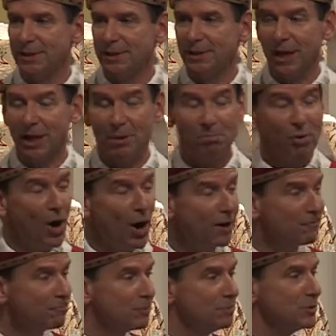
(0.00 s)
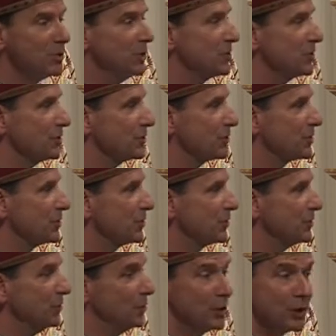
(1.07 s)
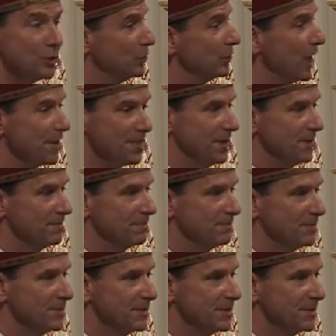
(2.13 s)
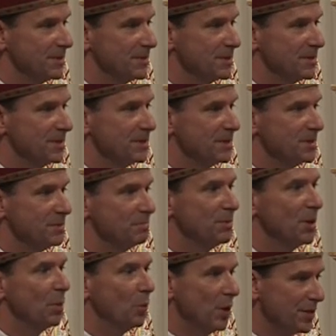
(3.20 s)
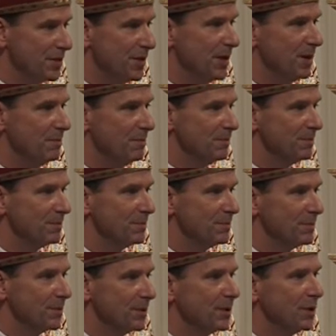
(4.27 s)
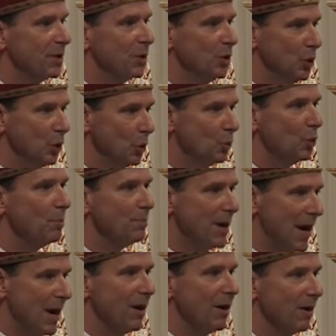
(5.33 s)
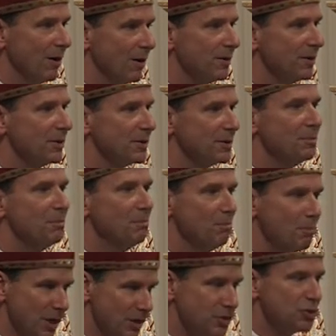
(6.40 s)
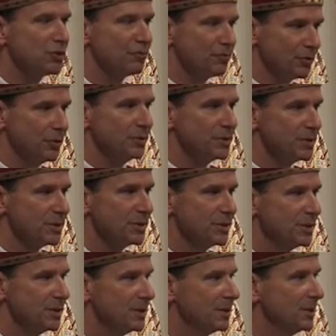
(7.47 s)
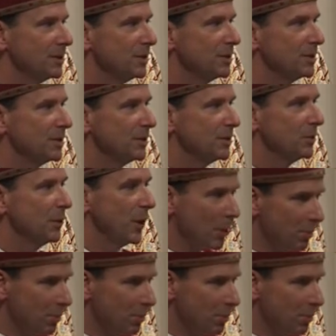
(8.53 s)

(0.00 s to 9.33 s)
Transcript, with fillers: that apart from Jesus, you can do nothing, but with him, you will bear much fruit. We are